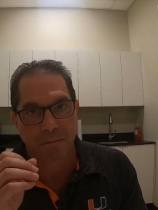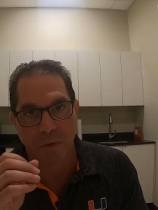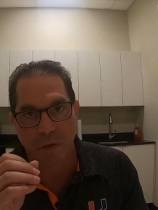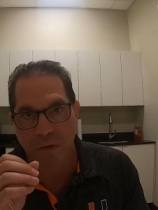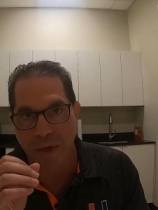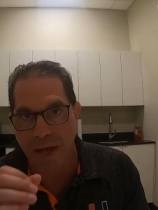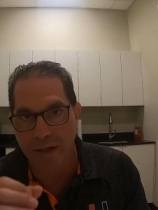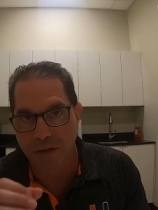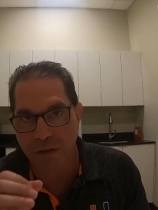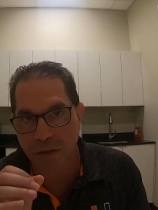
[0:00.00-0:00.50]

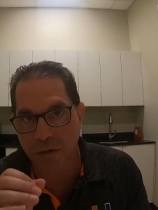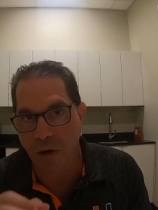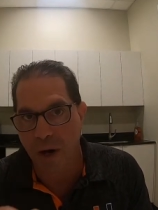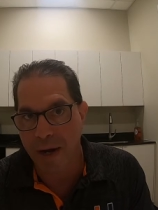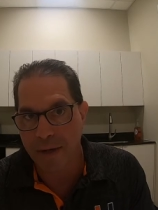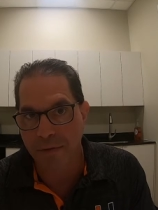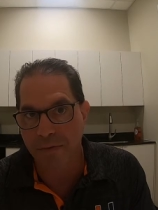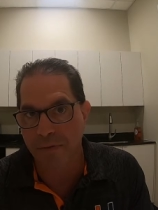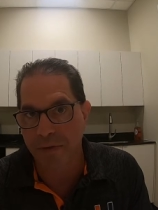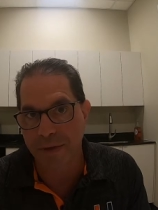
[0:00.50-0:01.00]
that
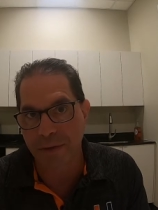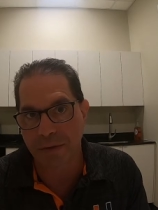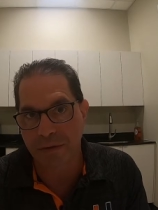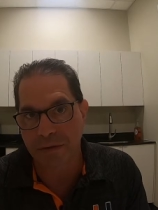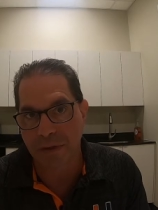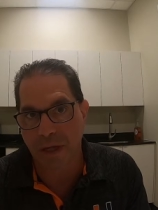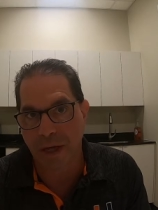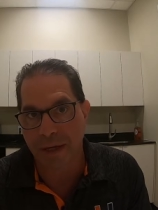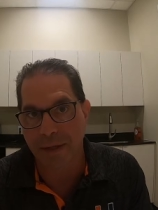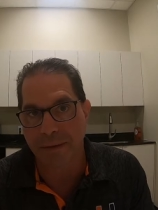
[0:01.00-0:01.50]
strike
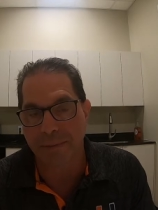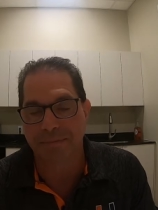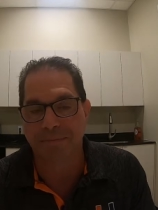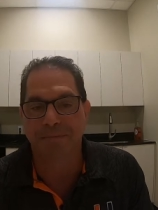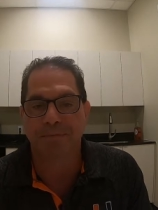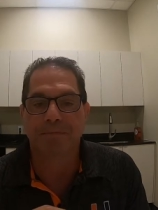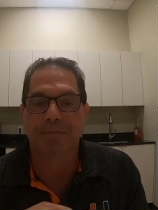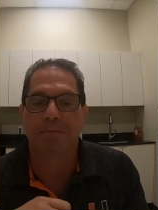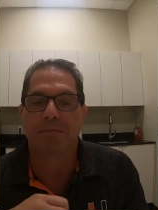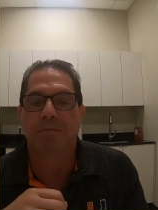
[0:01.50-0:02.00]
feels like.
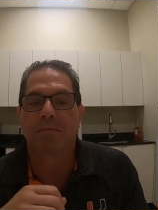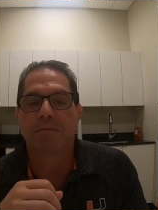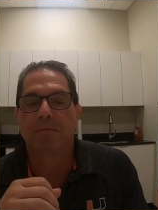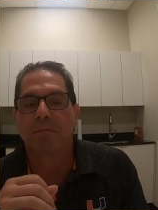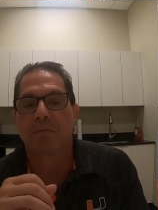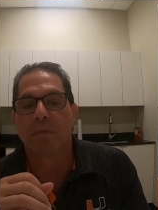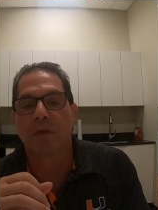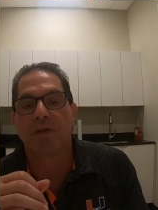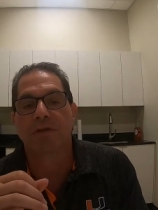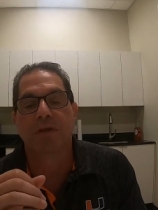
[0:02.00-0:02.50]

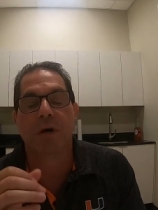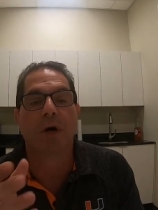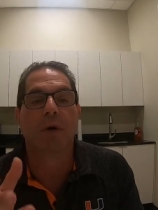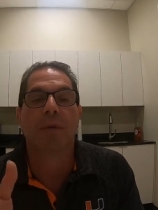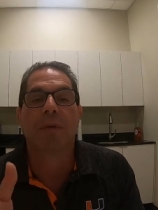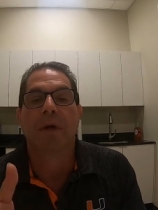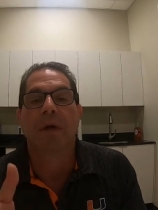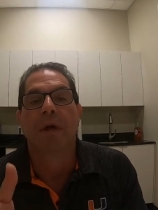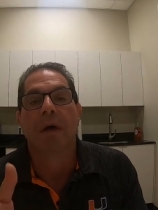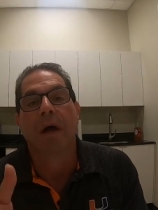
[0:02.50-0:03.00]

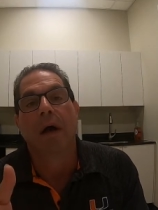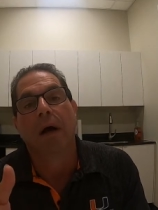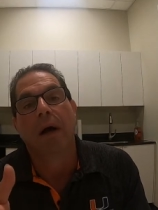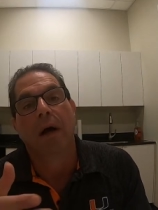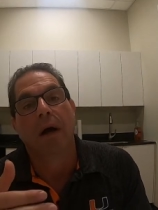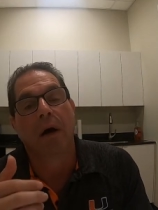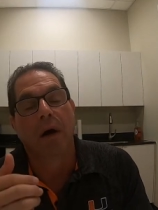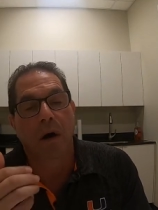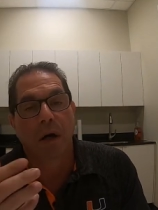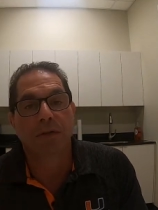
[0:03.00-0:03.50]
So,
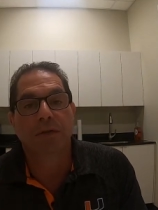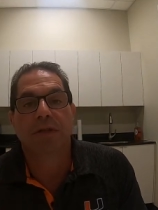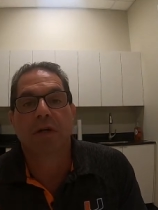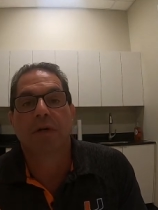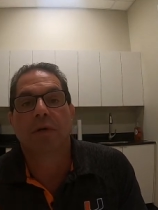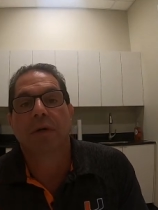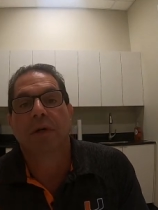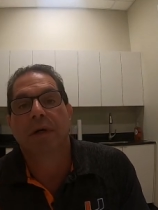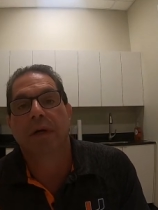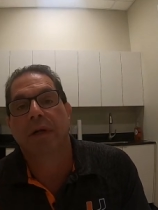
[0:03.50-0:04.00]

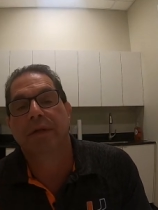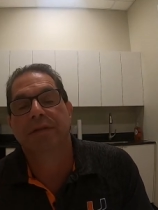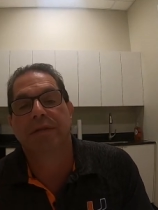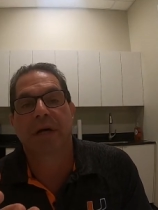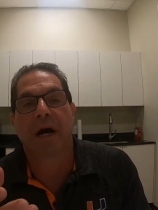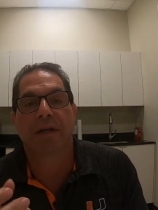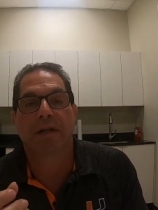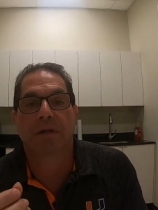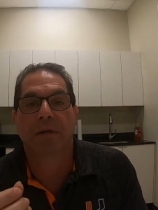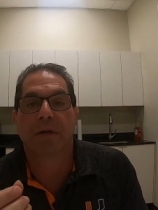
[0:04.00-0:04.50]
also, it's
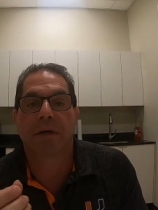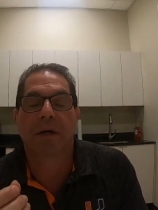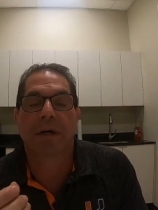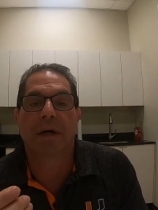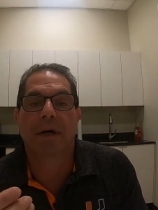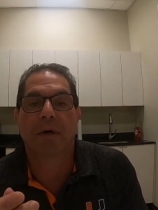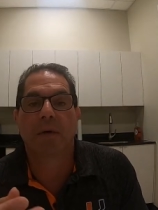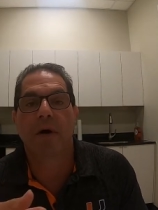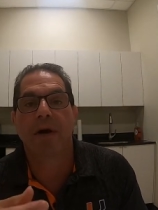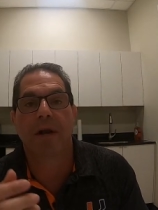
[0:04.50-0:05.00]
got
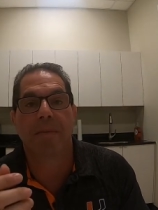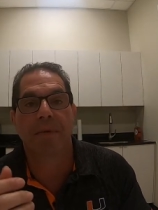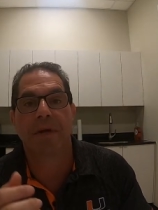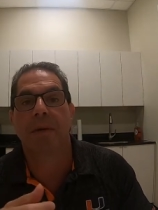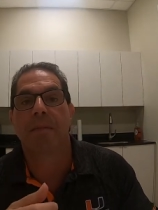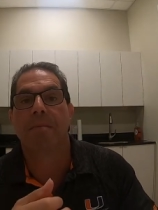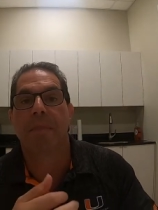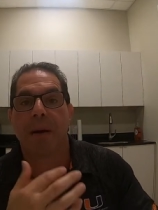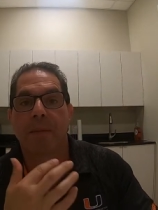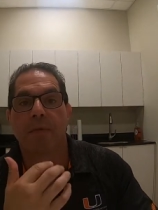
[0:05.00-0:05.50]
quite a bit
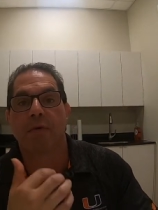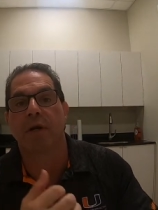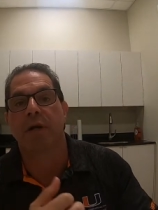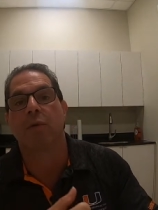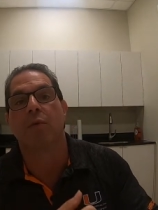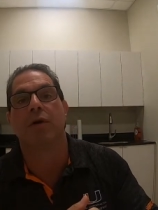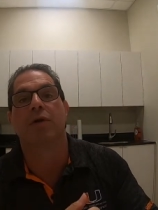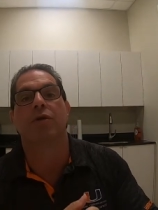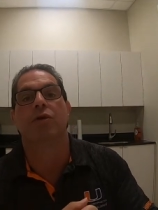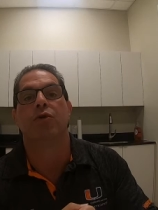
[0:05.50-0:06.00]
of memory.
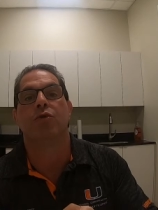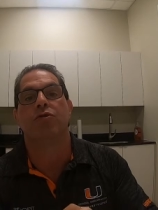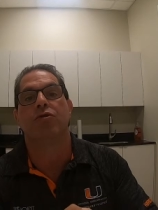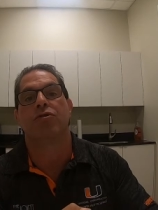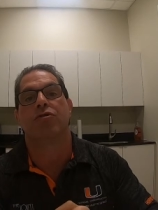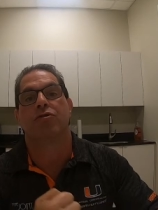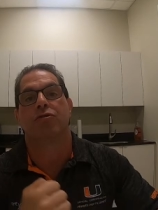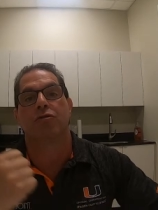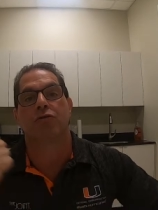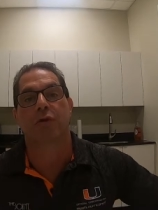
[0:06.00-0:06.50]
When you
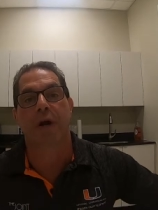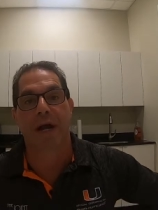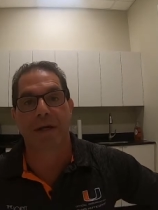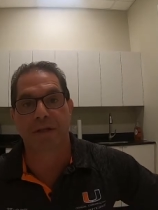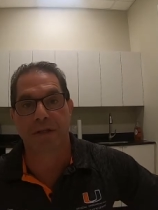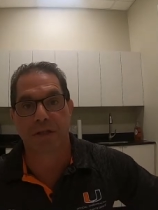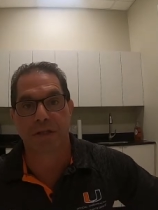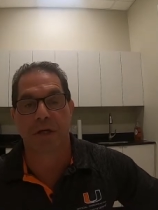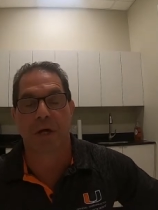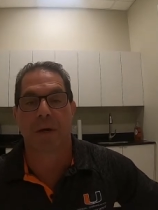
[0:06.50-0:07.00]

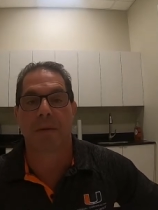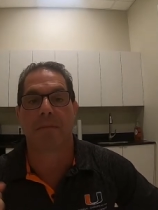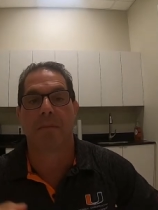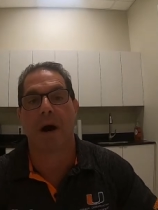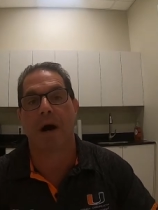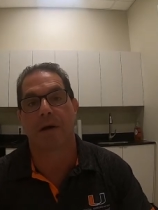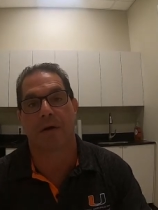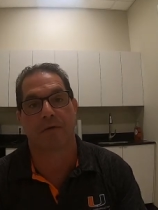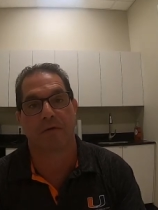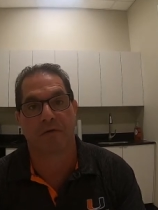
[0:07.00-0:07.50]
stretch
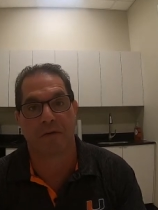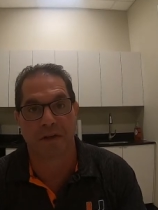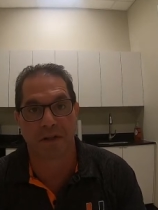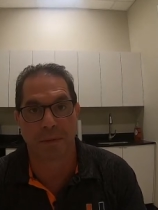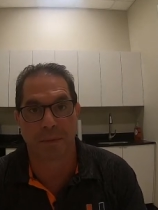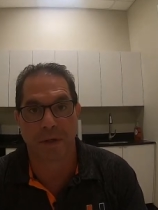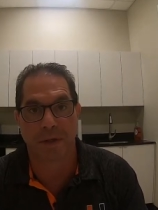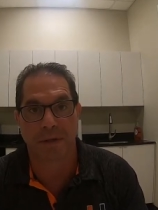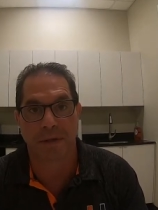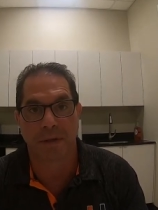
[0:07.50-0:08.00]

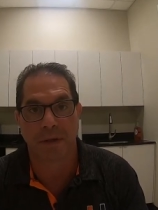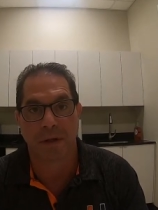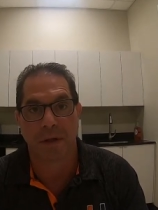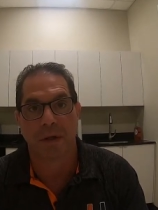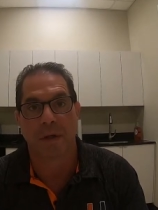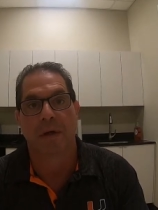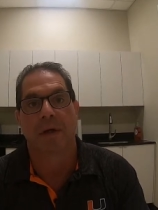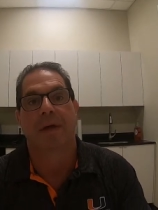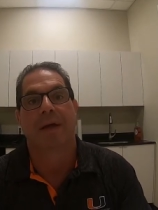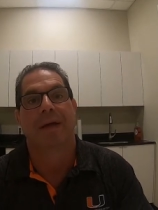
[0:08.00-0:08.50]
monofilament,
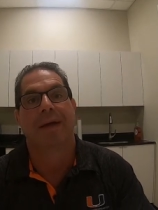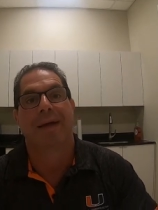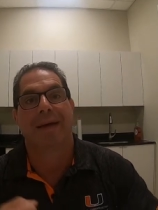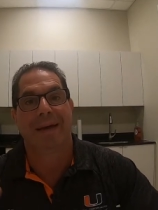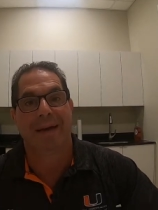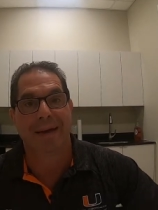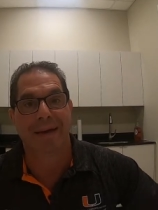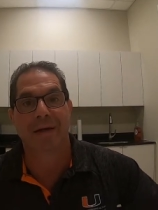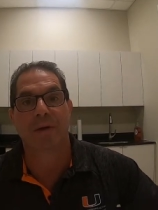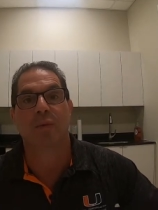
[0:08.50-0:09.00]

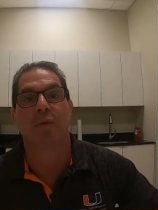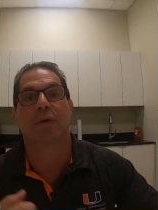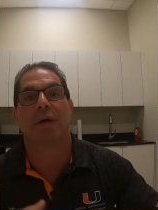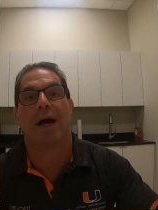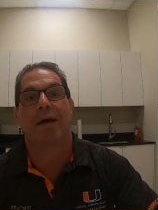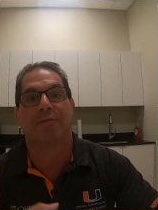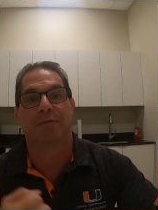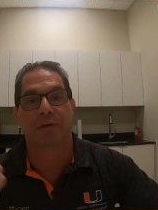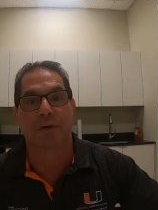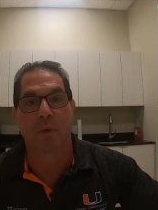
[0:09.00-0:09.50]

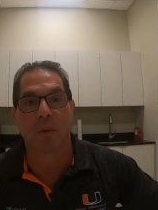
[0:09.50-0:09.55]
after a